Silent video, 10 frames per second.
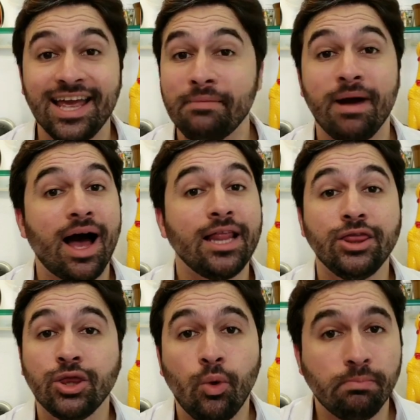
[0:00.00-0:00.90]
I am a
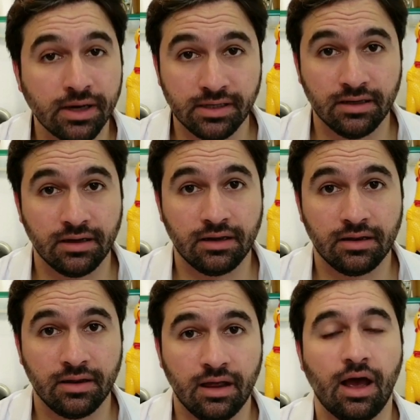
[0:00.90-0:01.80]
nobody.
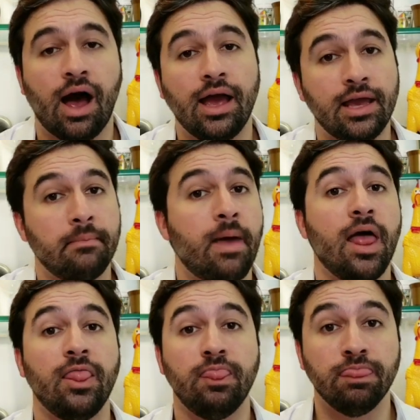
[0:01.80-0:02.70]
I am
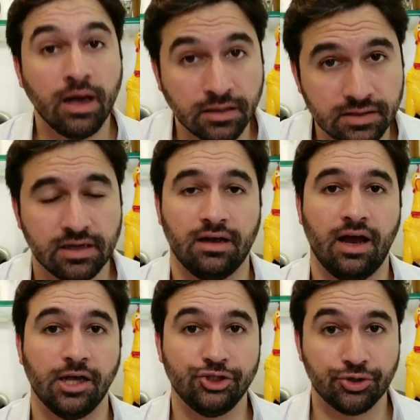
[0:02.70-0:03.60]
not
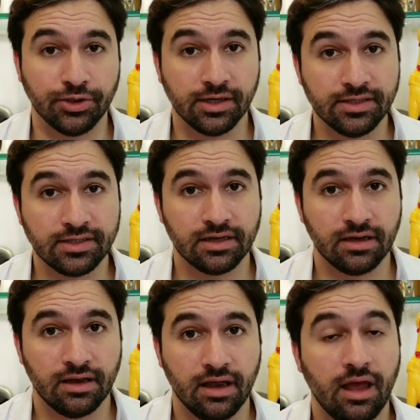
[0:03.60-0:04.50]
a journalist.
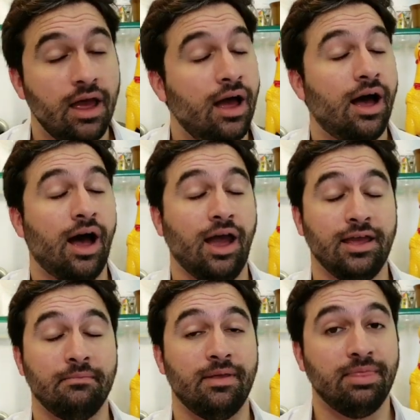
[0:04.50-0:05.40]
I
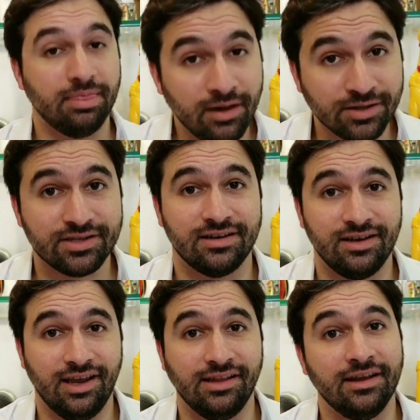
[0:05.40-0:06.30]
am not
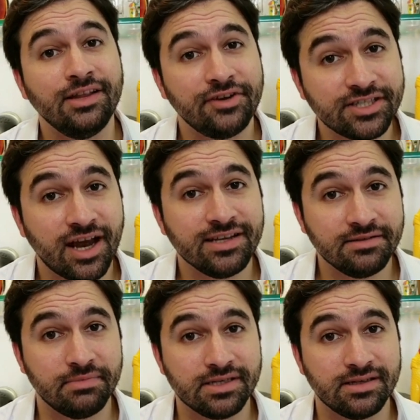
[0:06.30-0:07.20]
in
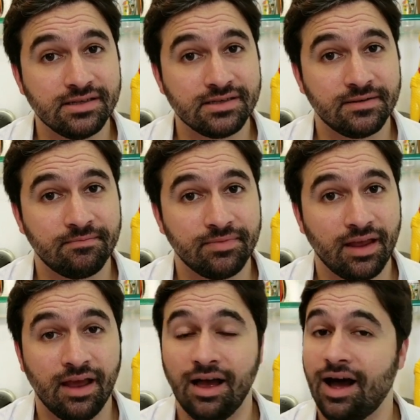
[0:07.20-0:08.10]
advertising business.
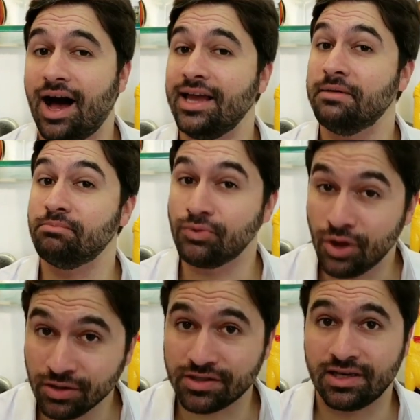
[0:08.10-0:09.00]
I am
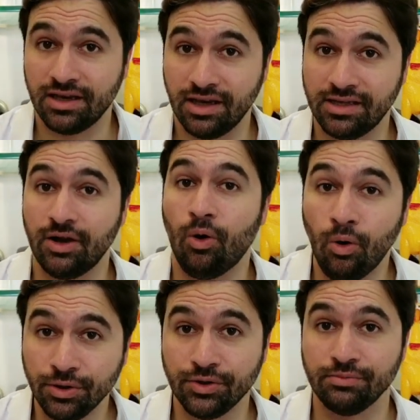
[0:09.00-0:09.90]
not in the
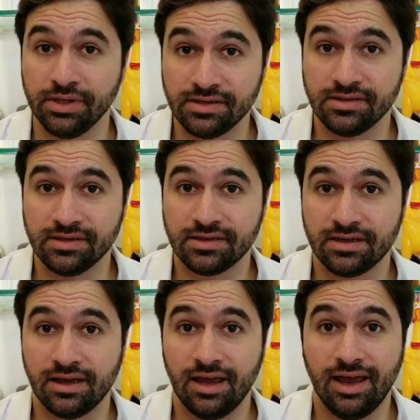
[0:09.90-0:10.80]
audio business.